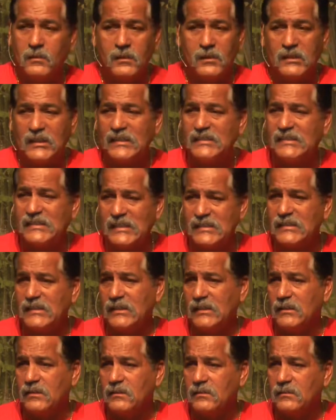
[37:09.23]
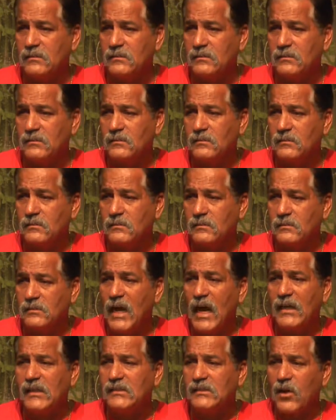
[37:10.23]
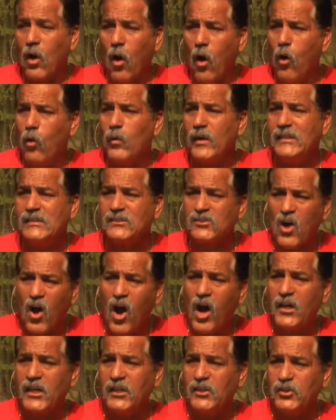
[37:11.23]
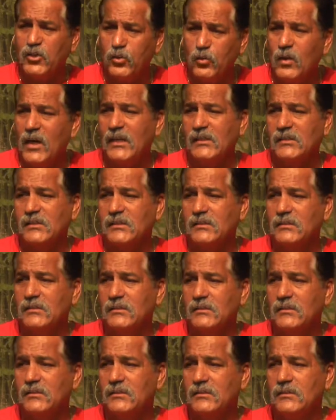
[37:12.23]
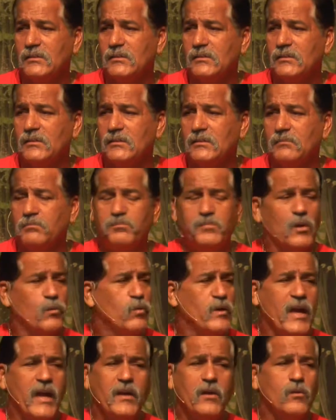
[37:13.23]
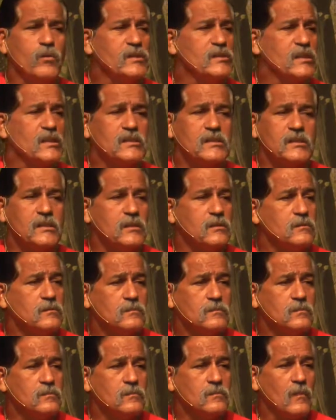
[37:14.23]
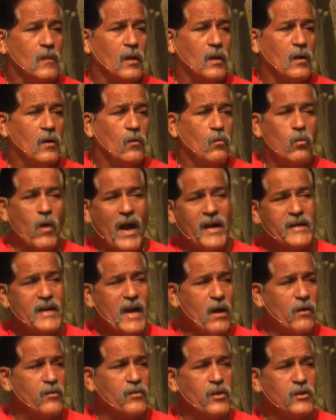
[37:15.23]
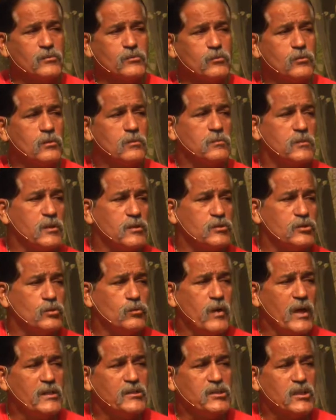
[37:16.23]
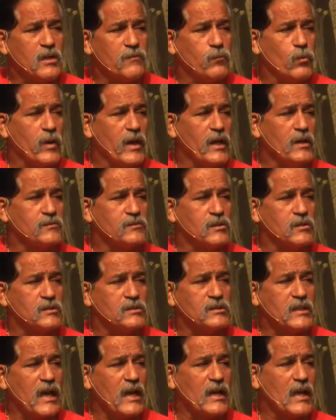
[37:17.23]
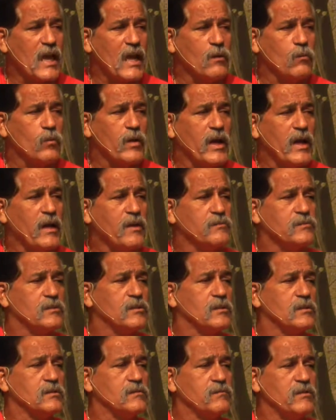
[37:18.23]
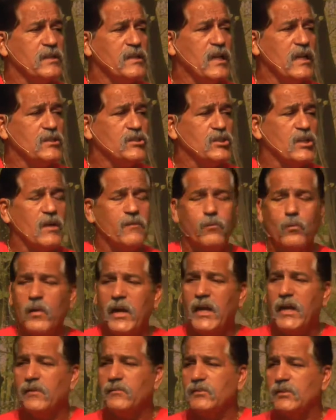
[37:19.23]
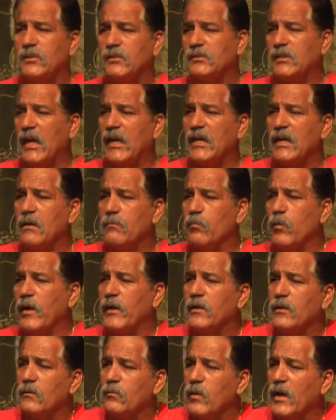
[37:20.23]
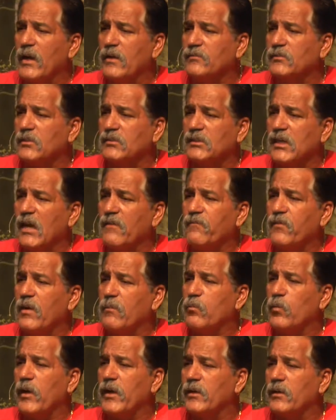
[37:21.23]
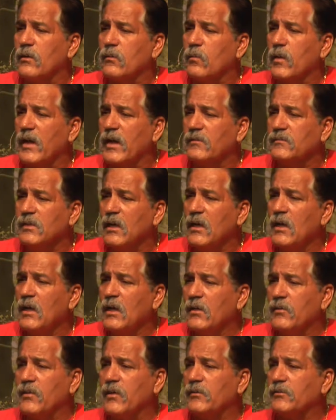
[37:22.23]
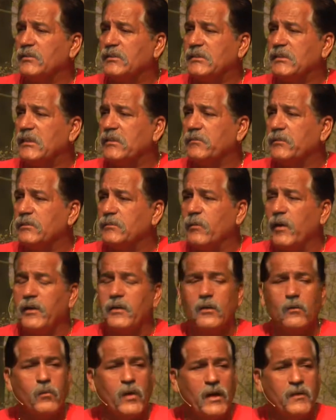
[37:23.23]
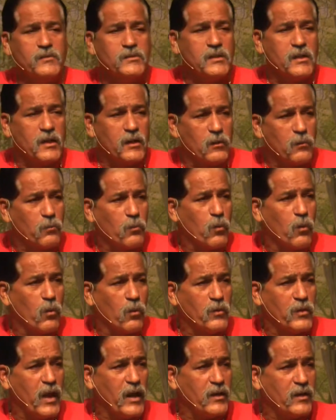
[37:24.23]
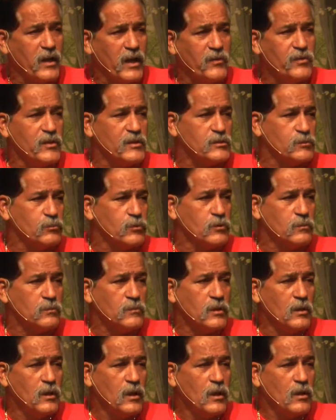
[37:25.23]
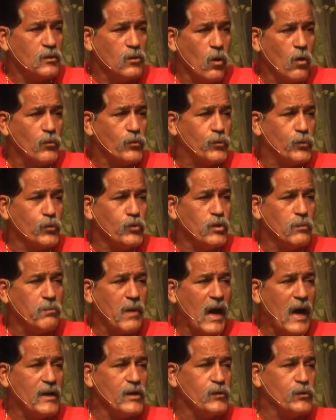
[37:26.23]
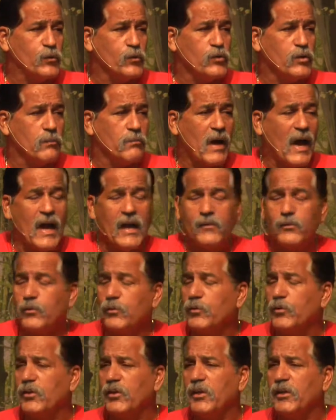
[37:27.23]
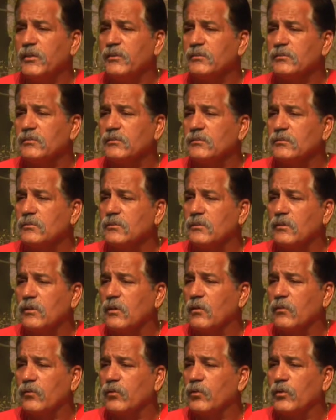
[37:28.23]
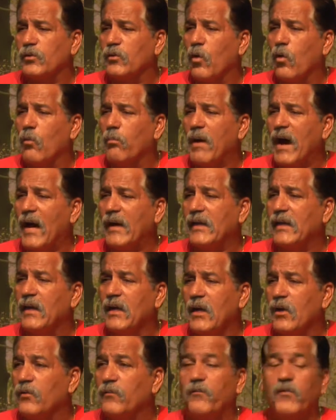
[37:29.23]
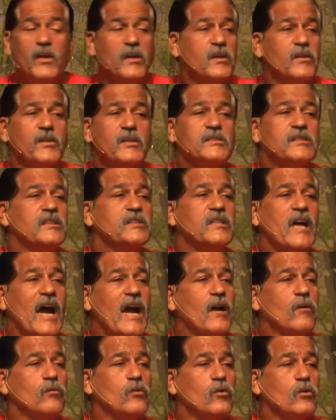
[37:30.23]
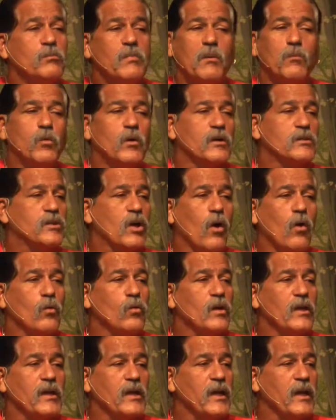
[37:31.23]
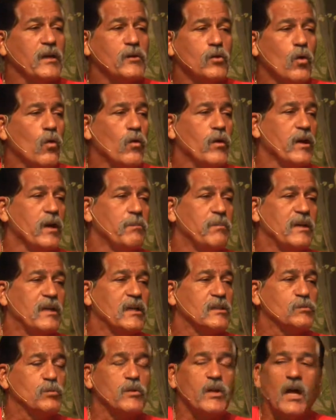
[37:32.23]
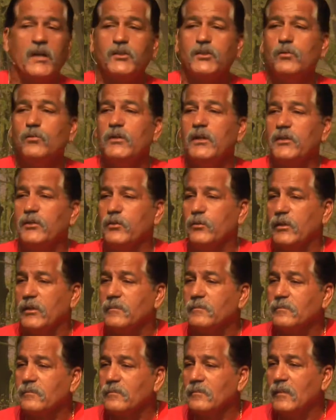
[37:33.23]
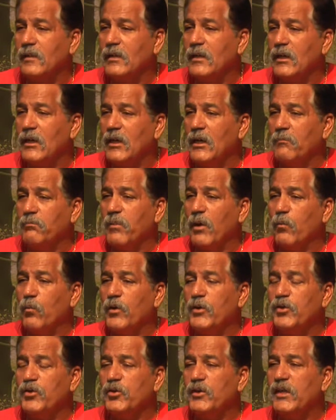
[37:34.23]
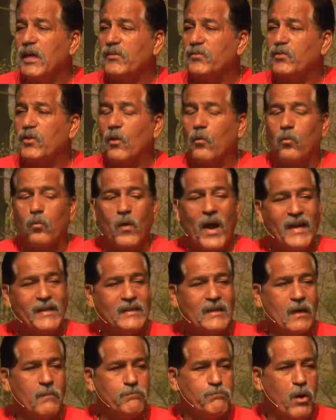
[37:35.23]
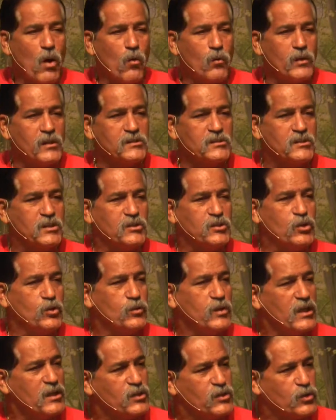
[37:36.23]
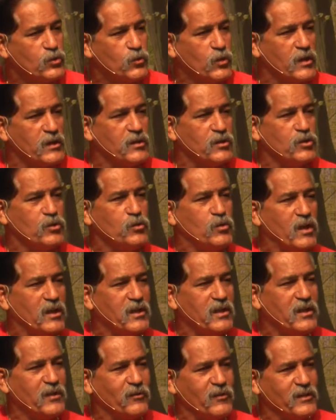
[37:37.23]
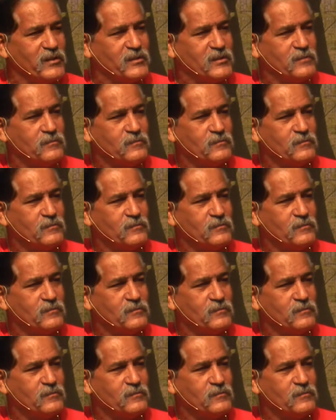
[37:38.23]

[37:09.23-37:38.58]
Consistent. God is always talking to us, but we ain't always listening. Right now in this room, there's UHF waves, there's satellite waves, there's VHF waves, there's AM radio waves, there's FM radio waves, there's Sirius radio waves that are in this room going through your body, through your mind, through your ears, you know, through your whole body, filling this entire room, but we're totally ignoring it because we're not tuned into it. But when you get the right components to tune into it, you can hear it.